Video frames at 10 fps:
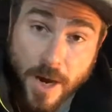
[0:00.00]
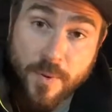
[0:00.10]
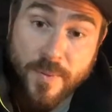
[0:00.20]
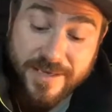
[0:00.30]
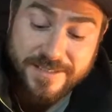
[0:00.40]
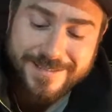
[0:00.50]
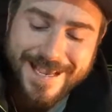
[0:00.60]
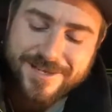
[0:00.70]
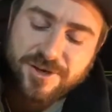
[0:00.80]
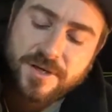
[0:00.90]

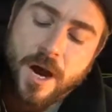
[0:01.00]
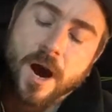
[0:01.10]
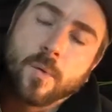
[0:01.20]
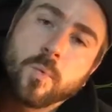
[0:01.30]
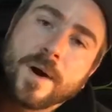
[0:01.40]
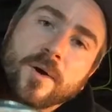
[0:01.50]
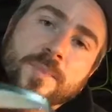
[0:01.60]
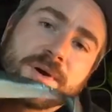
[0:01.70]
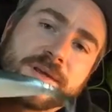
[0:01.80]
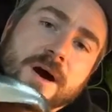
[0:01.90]
presentation, I will
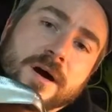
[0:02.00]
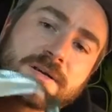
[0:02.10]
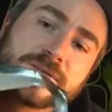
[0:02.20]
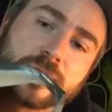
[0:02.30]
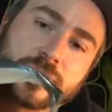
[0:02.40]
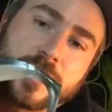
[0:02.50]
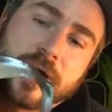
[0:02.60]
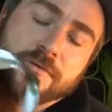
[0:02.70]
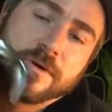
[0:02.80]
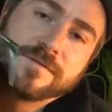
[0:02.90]
put the Arkansas
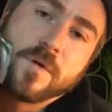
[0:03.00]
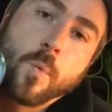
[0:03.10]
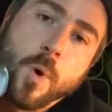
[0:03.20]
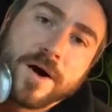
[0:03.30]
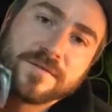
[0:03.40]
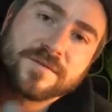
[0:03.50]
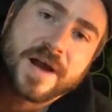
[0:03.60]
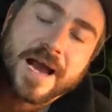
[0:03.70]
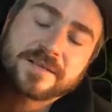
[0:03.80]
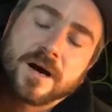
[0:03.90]
Shiner on for one
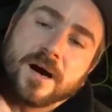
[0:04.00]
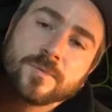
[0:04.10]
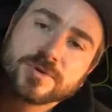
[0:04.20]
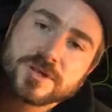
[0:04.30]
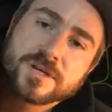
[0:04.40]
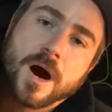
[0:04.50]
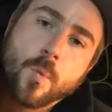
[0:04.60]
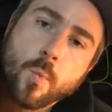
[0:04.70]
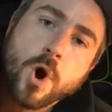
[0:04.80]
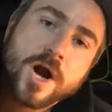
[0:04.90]
fact. I will start
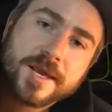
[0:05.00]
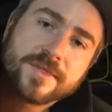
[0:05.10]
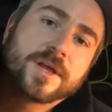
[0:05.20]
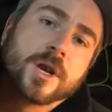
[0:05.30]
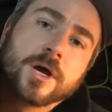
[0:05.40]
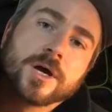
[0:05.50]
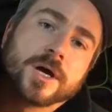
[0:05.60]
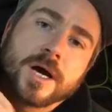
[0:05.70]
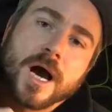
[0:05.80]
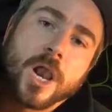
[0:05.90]
working the
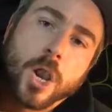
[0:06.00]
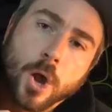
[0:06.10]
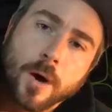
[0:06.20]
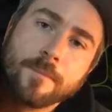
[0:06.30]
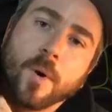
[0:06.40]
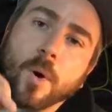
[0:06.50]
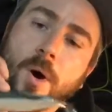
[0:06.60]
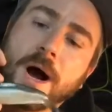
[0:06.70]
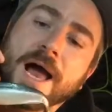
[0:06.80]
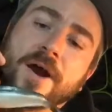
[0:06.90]
lure a lot
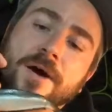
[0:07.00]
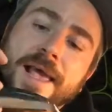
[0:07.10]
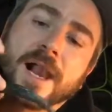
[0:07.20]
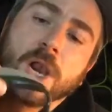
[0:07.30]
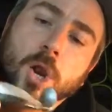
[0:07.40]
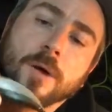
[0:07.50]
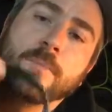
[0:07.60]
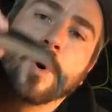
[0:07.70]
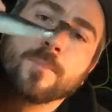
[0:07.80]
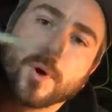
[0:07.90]
more, and I'll get a lot
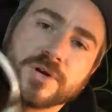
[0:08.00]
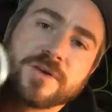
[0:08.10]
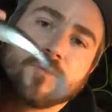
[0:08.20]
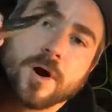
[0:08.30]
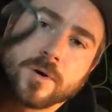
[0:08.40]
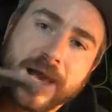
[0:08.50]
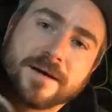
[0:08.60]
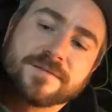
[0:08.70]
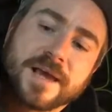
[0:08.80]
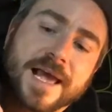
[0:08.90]
more body roll
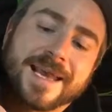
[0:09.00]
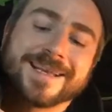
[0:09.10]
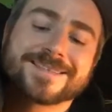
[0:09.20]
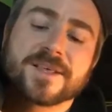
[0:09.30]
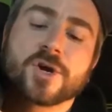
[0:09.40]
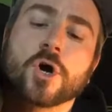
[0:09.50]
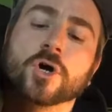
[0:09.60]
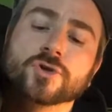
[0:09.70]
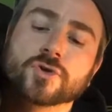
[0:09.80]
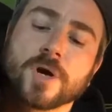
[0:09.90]
out of it. And it's the
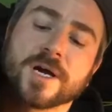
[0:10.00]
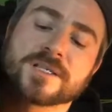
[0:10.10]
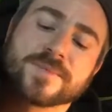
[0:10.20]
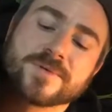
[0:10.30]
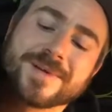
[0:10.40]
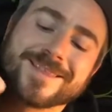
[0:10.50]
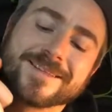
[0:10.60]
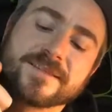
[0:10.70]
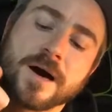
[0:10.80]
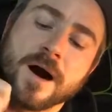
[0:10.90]
contrast between the
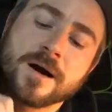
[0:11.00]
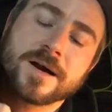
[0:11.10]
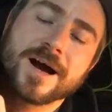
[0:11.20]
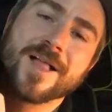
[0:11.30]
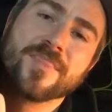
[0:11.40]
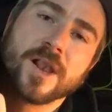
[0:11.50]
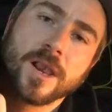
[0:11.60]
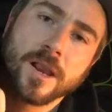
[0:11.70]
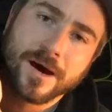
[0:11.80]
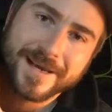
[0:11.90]
dark and the
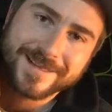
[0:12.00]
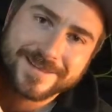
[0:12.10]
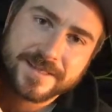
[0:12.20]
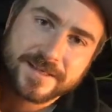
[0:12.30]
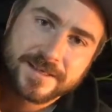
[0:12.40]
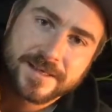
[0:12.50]
light